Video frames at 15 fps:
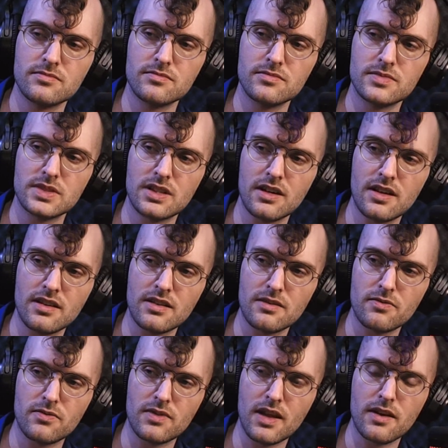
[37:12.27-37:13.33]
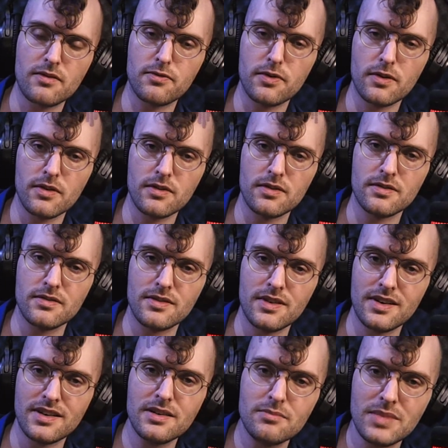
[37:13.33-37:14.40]
said that for
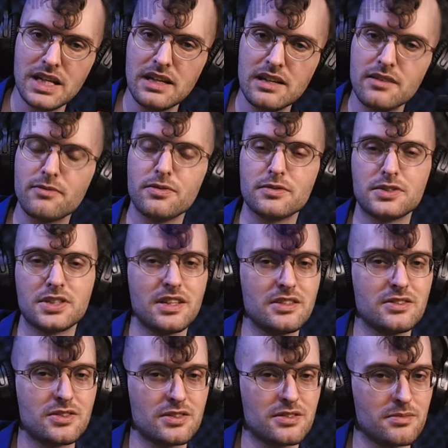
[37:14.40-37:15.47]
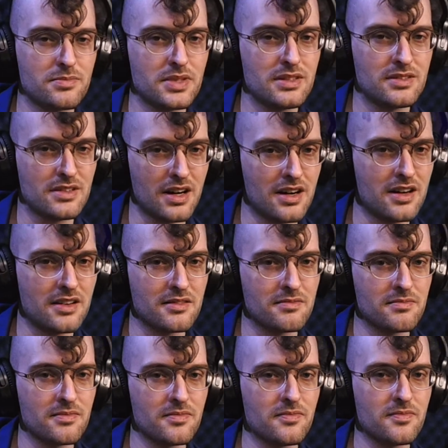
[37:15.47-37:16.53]
any meaningful change to be done,
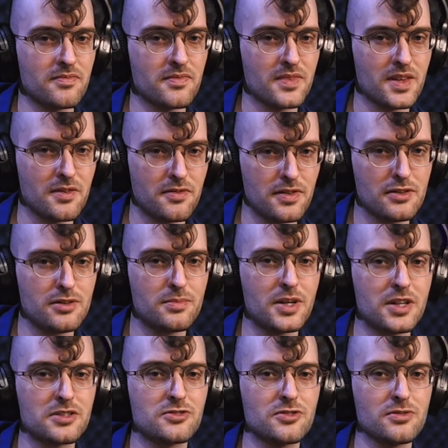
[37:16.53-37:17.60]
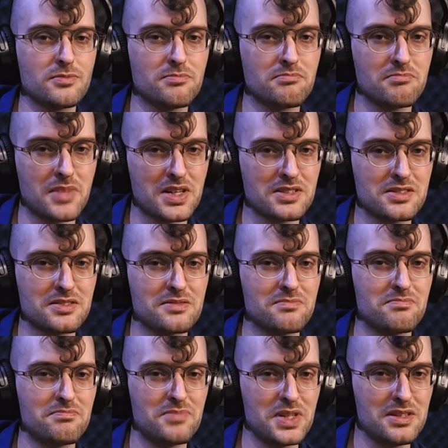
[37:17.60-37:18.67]
the filibuster must
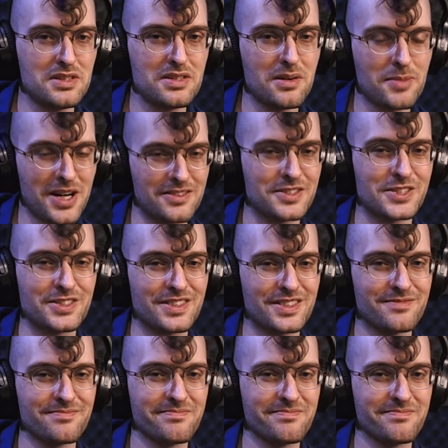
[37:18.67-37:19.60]
be abolished.